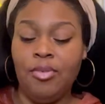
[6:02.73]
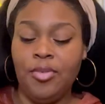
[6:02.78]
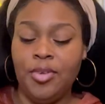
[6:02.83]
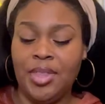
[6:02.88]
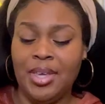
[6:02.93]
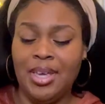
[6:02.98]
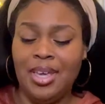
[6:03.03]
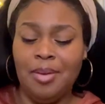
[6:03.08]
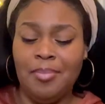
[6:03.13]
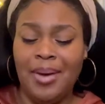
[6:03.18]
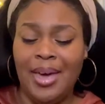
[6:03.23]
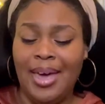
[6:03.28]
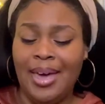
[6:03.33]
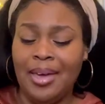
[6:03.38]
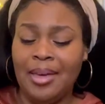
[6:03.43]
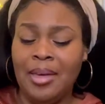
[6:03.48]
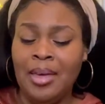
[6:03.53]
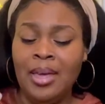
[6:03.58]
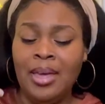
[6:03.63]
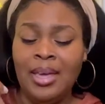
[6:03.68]
for the
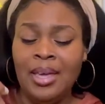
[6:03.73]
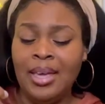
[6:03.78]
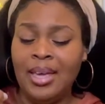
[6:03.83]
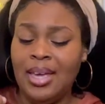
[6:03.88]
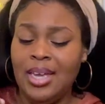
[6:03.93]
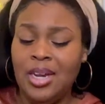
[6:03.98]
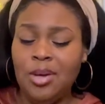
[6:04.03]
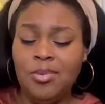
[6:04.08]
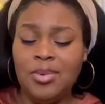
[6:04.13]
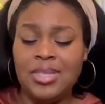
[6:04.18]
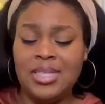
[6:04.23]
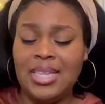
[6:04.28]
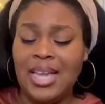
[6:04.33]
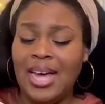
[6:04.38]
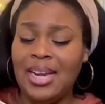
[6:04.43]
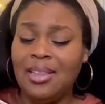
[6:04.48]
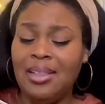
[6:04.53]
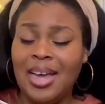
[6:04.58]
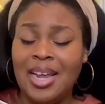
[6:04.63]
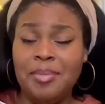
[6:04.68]
kickback. And it was
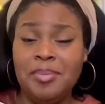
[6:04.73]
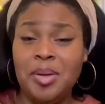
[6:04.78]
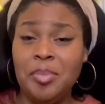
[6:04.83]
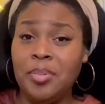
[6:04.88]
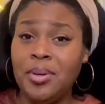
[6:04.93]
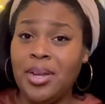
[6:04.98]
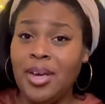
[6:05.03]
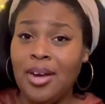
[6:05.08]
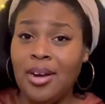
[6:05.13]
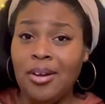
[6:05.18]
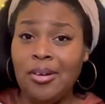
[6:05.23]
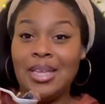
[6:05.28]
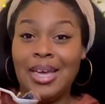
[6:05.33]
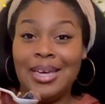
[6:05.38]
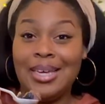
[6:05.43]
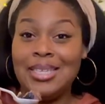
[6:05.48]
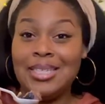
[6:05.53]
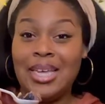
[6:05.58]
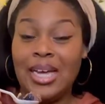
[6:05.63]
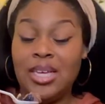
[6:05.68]
not a lot of people there.
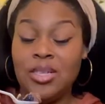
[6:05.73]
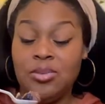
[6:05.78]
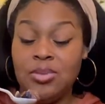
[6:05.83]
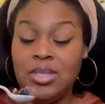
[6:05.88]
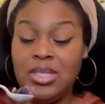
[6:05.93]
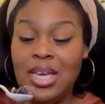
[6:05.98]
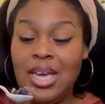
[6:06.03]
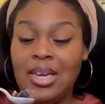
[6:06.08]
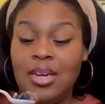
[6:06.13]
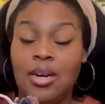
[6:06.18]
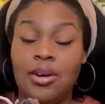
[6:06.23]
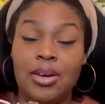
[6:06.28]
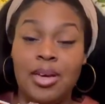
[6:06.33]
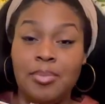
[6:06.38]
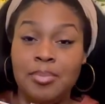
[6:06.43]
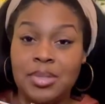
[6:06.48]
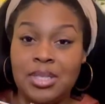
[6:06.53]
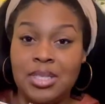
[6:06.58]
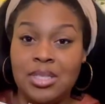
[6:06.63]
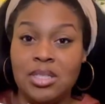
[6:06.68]
Like his house was dang near
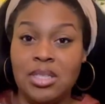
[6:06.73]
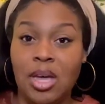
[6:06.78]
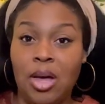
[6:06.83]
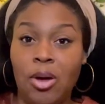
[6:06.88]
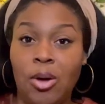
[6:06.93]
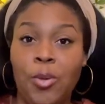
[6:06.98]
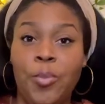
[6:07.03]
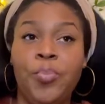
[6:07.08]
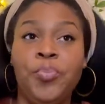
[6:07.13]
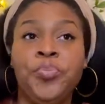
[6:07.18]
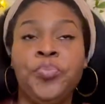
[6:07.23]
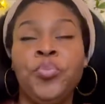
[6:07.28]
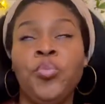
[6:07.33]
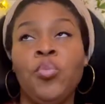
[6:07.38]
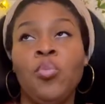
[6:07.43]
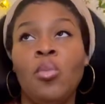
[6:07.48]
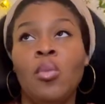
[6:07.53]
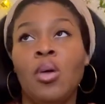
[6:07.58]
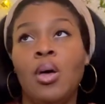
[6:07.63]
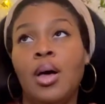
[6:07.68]
empty. So
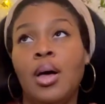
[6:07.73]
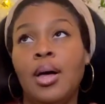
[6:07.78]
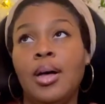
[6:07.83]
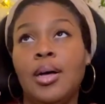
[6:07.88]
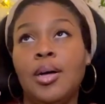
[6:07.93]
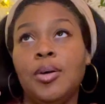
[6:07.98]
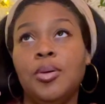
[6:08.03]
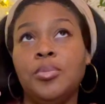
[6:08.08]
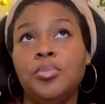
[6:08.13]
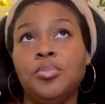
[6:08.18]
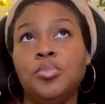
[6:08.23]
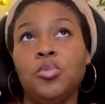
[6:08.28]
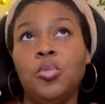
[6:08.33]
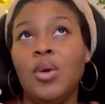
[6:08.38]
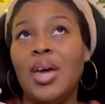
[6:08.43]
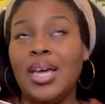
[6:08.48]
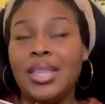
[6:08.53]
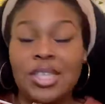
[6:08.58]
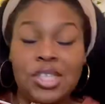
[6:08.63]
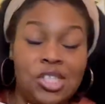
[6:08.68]
um, we
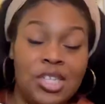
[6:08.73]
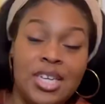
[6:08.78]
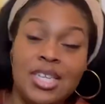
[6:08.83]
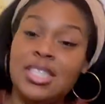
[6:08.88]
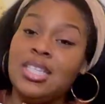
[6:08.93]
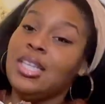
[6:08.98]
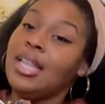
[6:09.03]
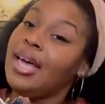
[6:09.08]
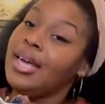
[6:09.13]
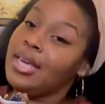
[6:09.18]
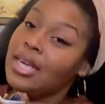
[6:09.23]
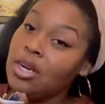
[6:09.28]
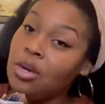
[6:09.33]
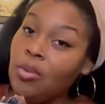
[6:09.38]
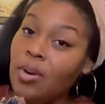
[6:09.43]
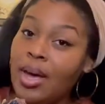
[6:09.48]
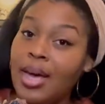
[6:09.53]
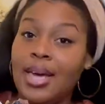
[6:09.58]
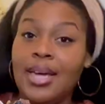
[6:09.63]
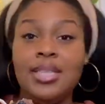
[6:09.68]
got the chance to like get
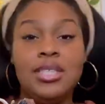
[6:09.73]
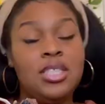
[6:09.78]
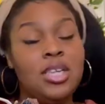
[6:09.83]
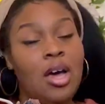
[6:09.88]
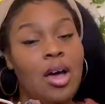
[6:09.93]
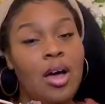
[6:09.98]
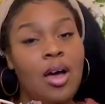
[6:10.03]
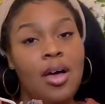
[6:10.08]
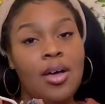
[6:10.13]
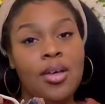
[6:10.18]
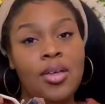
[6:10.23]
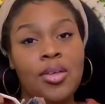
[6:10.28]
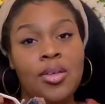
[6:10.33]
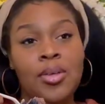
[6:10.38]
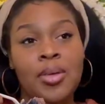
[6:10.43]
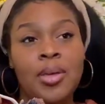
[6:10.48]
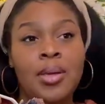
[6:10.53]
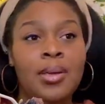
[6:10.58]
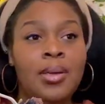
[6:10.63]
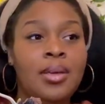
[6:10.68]
away and talk
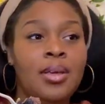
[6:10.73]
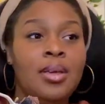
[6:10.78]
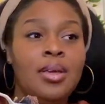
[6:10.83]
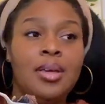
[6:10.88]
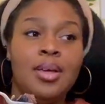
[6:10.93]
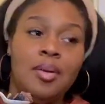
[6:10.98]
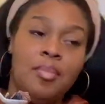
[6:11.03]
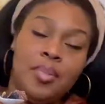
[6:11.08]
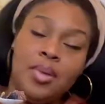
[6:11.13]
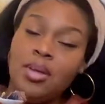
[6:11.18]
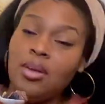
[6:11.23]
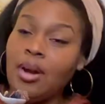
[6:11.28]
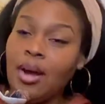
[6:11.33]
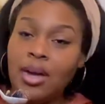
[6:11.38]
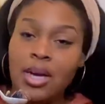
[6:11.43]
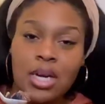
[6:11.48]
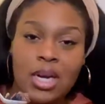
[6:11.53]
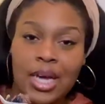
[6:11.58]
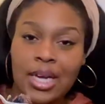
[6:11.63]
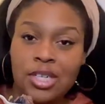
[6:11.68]
and build our
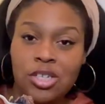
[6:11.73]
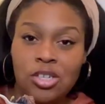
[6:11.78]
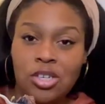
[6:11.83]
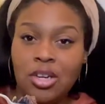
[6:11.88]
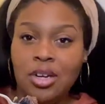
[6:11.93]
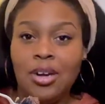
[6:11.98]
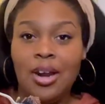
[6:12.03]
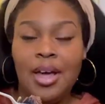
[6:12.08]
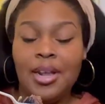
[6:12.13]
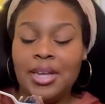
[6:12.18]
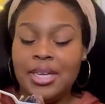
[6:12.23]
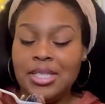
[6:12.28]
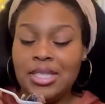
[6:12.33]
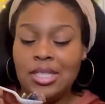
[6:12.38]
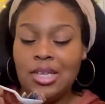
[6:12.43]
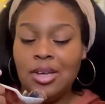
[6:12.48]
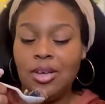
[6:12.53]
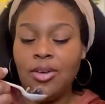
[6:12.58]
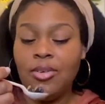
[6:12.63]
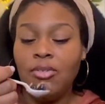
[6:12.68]
connection and all that
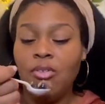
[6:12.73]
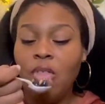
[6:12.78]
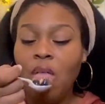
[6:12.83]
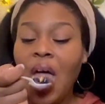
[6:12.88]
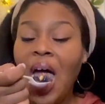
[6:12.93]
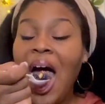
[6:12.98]
stuff.